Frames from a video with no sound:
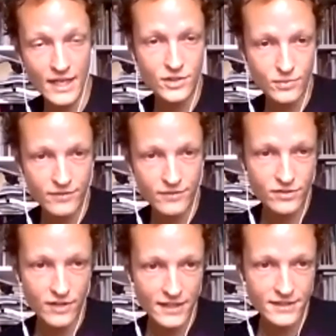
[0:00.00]
with
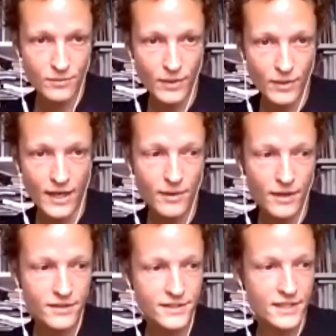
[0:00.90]
visual artists and write about
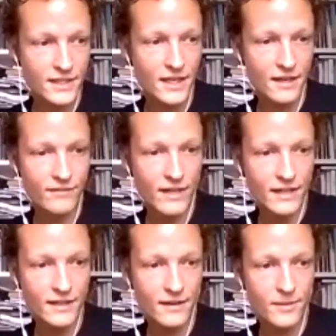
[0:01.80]
it because they're kind of like
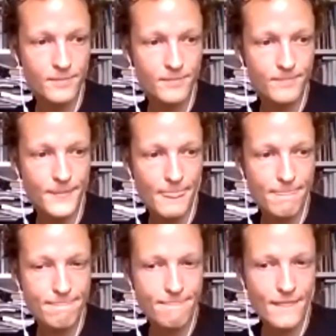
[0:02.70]

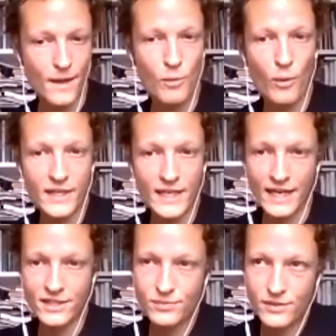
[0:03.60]
more
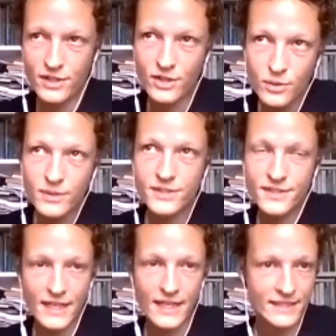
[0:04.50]
engaged with the newest
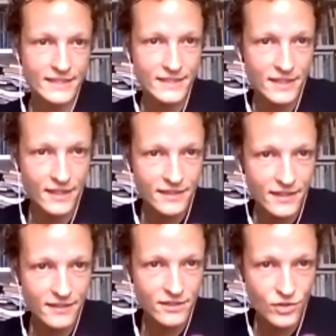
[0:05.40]
things. Like
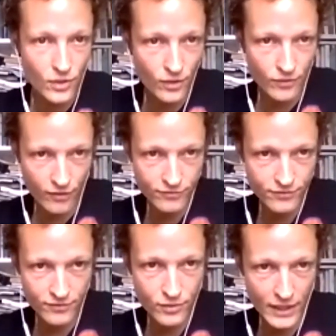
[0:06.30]
the turnover
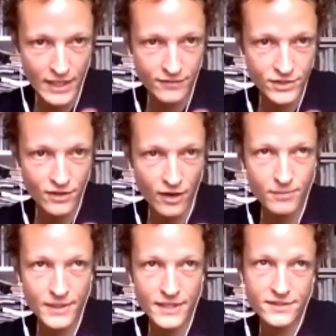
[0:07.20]
of creating a visual art
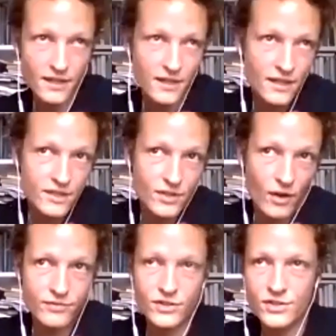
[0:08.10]
piece is
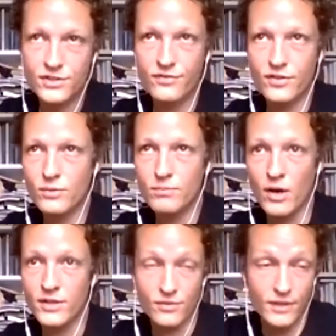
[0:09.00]
often just a few
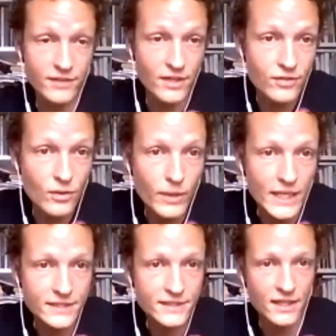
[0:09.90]
months or even a few
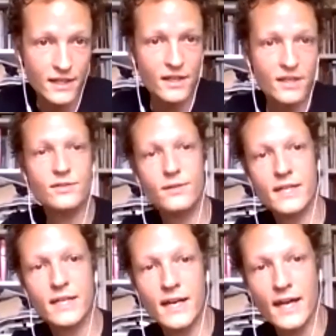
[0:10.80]
weeks. So you can
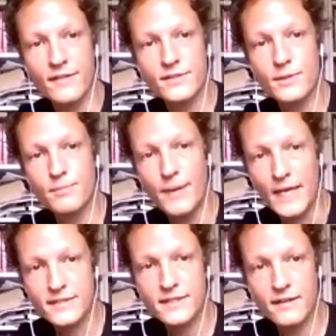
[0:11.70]
kind of have some
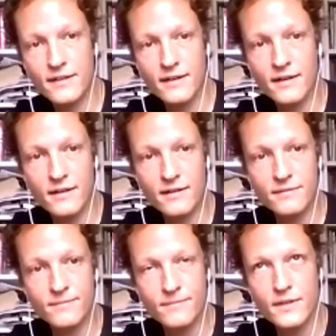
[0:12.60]
debates there that are
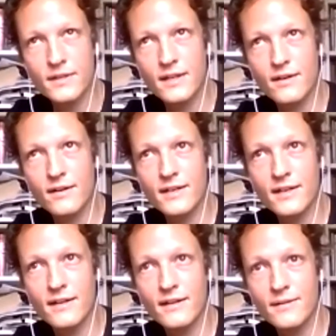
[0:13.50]
a
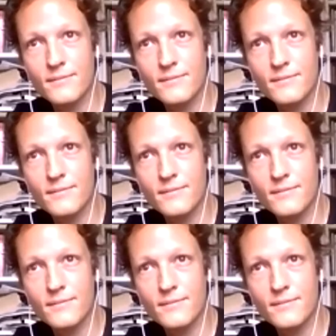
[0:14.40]
little